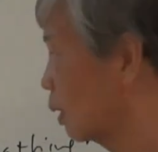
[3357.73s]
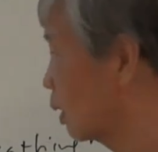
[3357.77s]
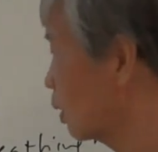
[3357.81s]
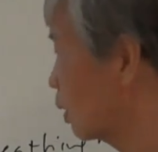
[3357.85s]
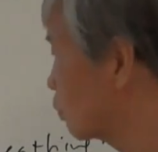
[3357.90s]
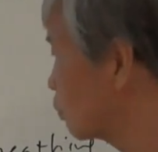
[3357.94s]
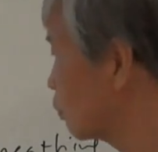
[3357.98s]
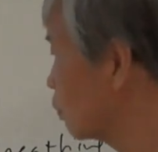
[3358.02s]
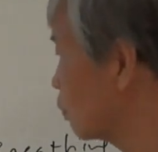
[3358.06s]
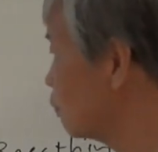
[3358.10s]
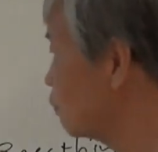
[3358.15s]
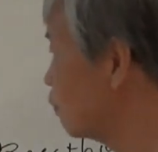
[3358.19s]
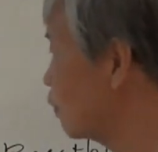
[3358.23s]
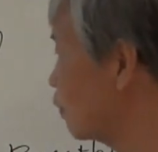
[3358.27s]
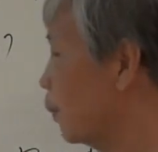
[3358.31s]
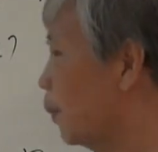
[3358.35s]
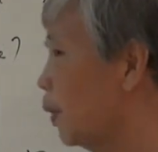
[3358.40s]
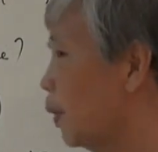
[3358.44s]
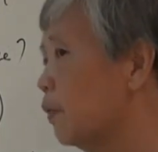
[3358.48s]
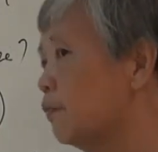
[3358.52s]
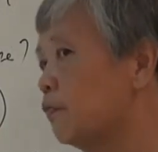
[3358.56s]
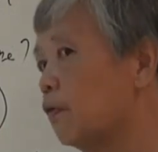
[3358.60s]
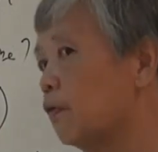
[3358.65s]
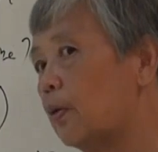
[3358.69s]
So
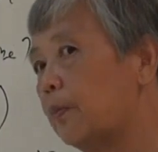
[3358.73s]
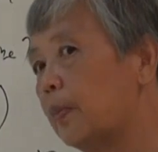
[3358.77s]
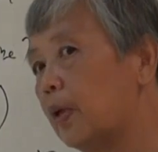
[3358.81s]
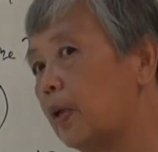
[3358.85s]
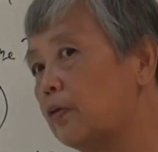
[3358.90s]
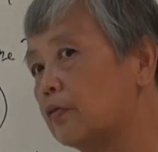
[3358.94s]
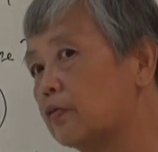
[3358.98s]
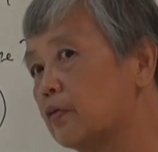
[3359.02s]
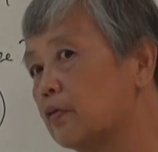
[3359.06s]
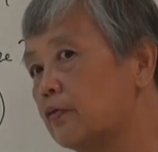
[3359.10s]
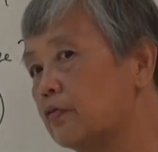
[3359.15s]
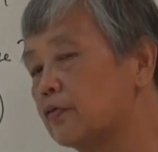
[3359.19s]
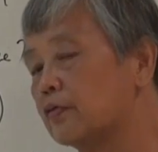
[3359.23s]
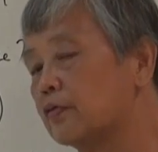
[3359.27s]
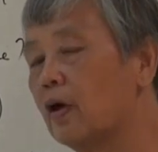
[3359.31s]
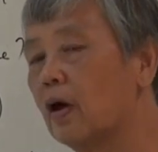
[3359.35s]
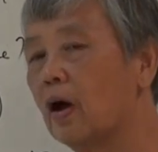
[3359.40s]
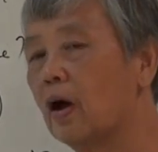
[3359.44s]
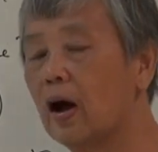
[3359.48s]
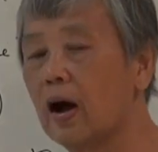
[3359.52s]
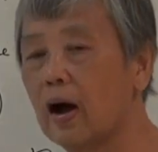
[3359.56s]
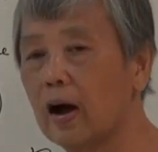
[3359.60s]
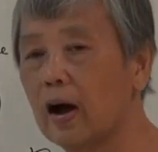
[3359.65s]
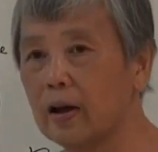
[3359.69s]
verbal formations,
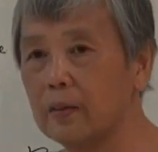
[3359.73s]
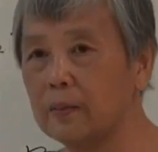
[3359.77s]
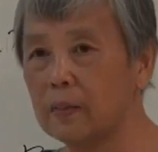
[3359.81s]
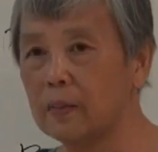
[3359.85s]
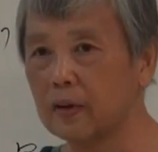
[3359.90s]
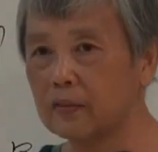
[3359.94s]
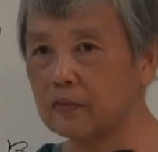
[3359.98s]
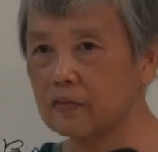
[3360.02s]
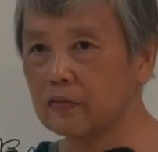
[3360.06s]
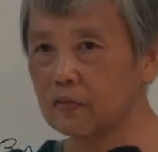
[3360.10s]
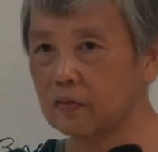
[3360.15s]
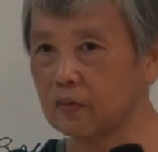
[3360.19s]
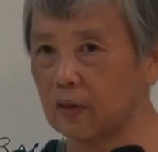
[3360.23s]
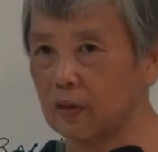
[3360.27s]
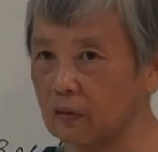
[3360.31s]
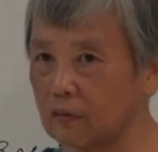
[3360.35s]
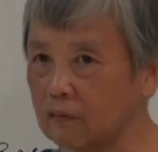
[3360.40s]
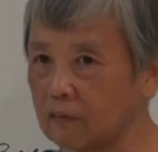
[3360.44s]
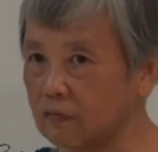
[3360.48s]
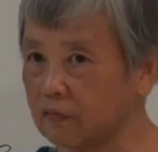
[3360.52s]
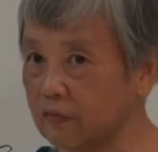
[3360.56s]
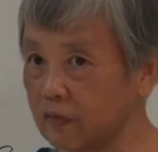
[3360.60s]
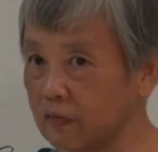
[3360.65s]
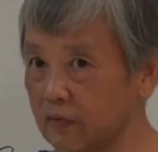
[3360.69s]
I must
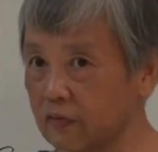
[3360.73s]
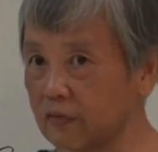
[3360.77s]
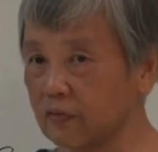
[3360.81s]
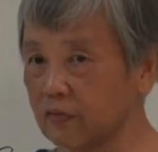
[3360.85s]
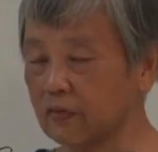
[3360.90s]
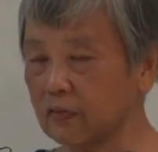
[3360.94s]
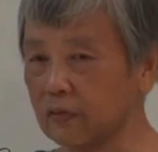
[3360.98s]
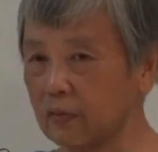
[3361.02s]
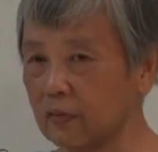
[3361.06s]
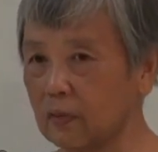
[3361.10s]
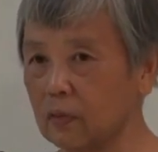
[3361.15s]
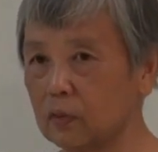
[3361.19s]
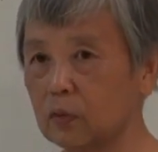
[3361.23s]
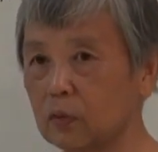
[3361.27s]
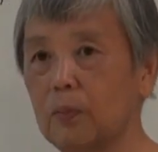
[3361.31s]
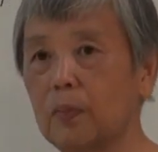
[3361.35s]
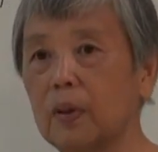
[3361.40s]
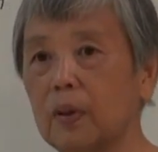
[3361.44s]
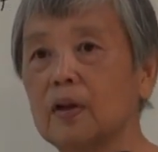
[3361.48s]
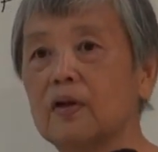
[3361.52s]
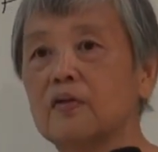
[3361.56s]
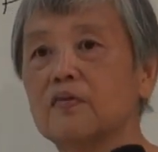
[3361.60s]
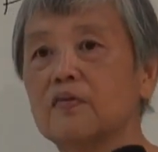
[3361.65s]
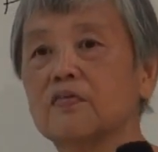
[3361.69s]
think first. To
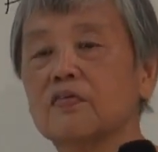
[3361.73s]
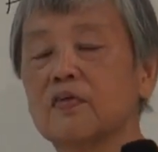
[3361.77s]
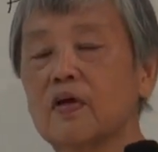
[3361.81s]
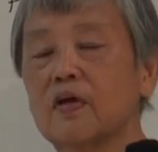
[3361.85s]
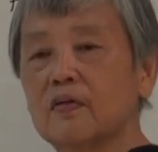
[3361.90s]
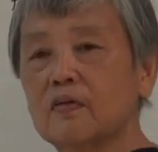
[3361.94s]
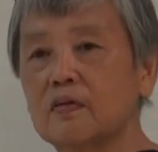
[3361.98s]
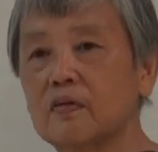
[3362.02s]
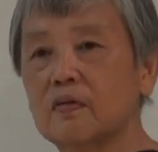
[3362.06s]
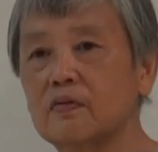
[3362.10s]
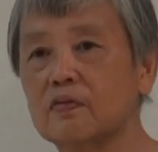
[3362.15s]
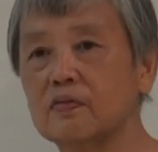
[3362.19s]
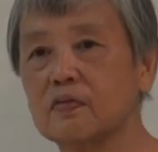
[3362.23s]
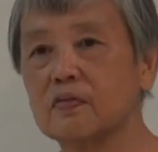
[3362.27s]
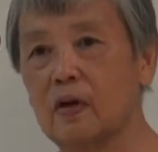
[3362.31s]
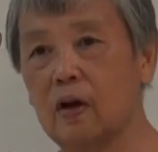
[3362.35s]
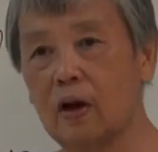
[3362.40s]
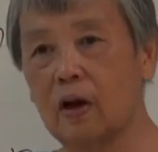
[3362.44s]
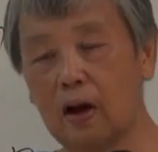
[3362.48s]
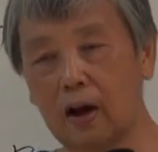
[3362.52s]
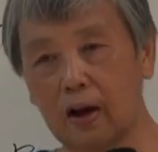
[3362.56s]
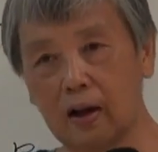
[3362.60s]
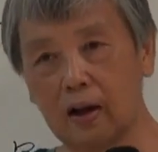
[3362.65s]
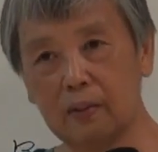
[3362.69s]
make a sentence,
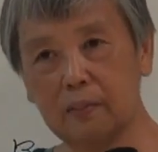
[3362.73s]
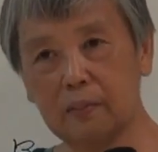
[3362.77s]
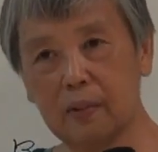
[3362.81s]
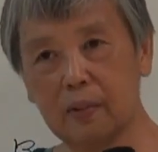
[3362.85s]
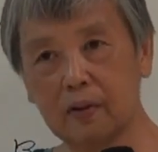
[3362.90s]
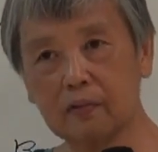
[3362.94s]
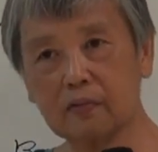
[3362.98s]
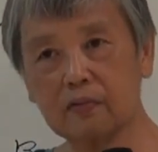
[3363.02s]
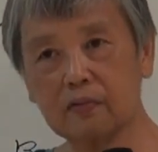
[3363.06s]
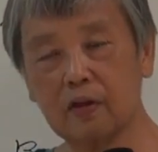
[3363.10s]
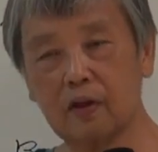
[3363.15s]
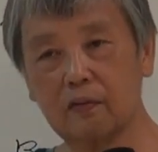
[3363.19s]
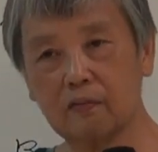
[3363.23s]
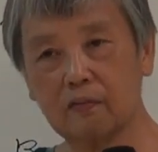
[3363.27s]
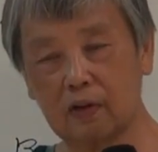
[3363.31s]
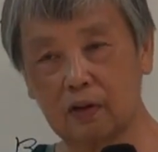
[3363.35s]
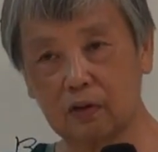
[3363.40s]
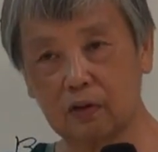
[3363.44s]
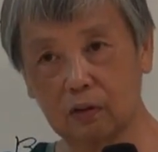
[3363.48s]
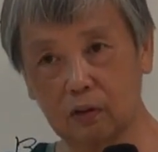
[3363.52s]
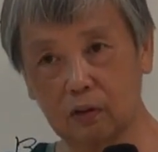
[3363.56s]
I must have that